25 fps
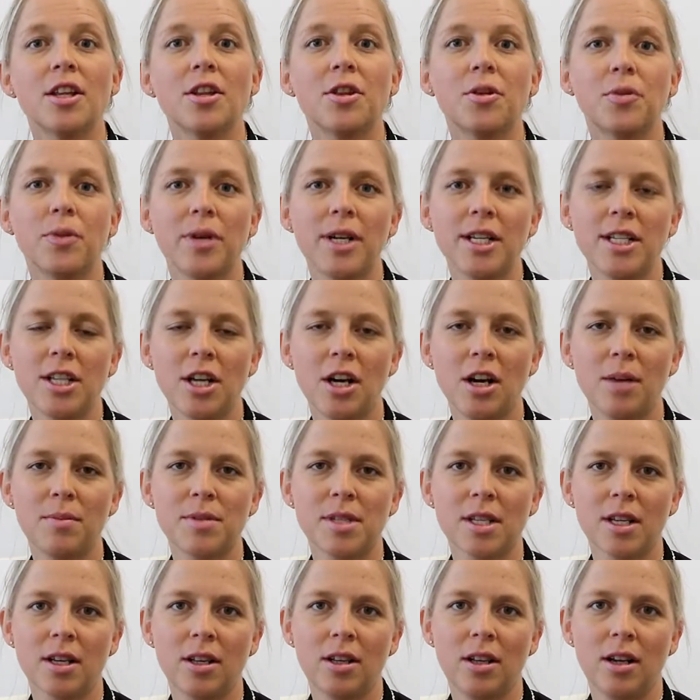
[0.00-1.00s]
the 3
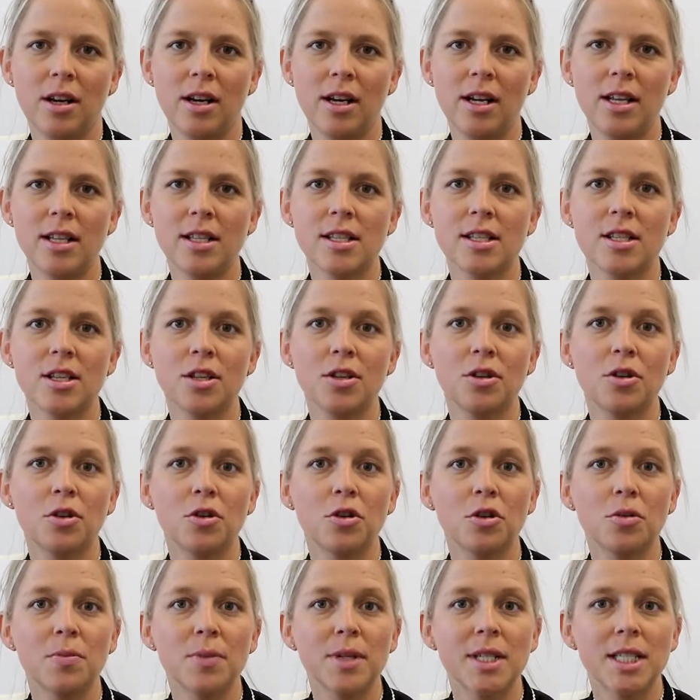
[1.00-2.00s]
types of clients that you
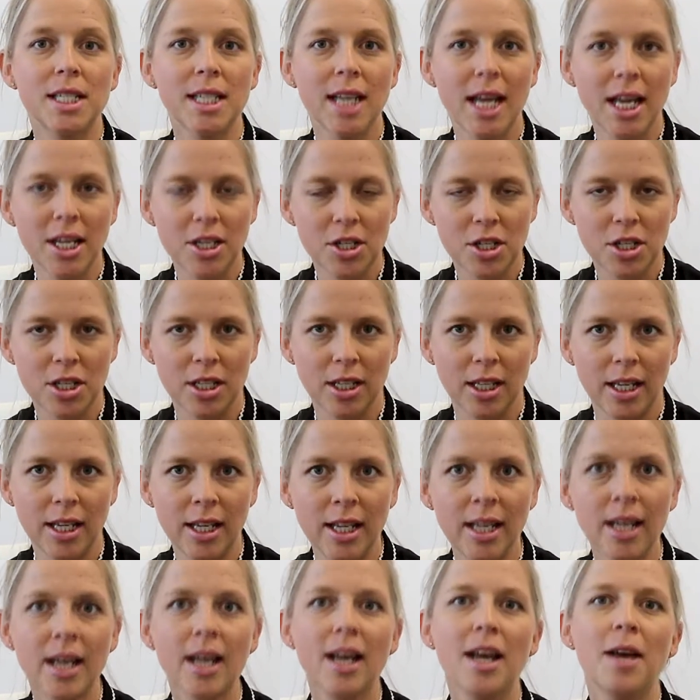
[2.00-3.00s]
could
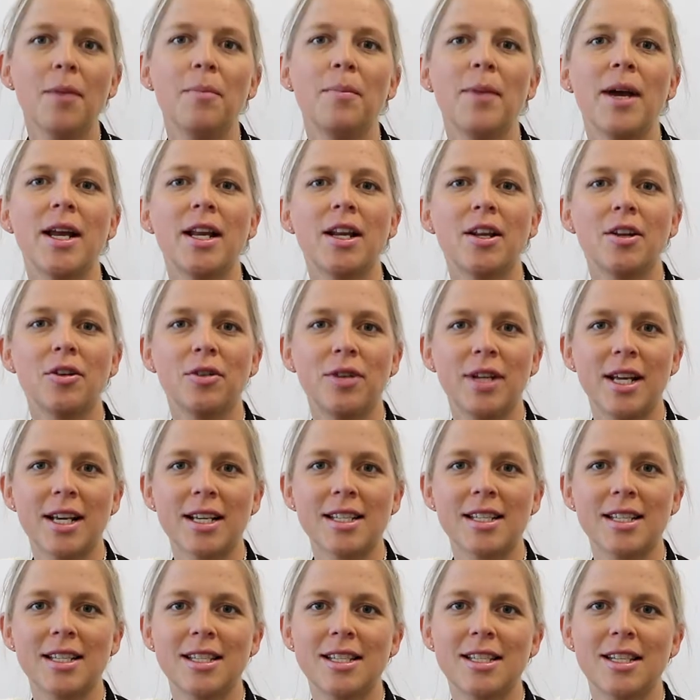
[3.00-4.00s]
potentially meet at your
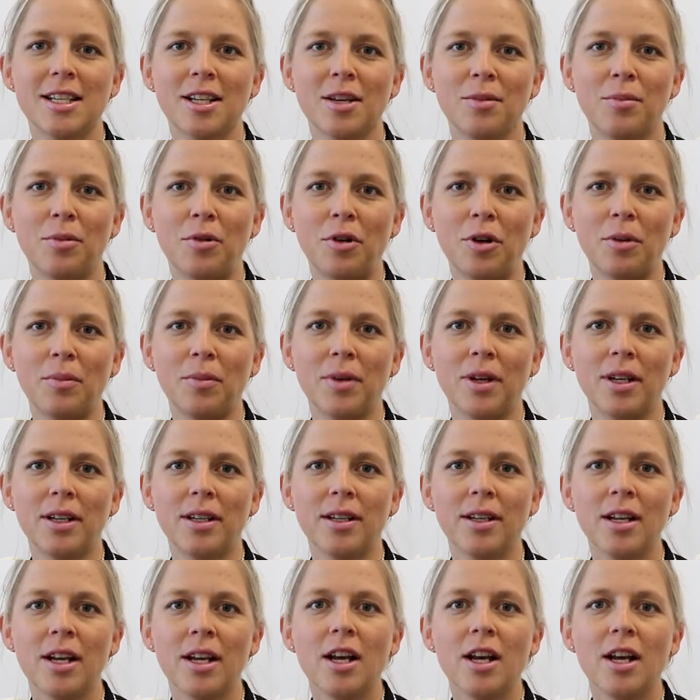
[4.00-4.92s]
next listing appointment.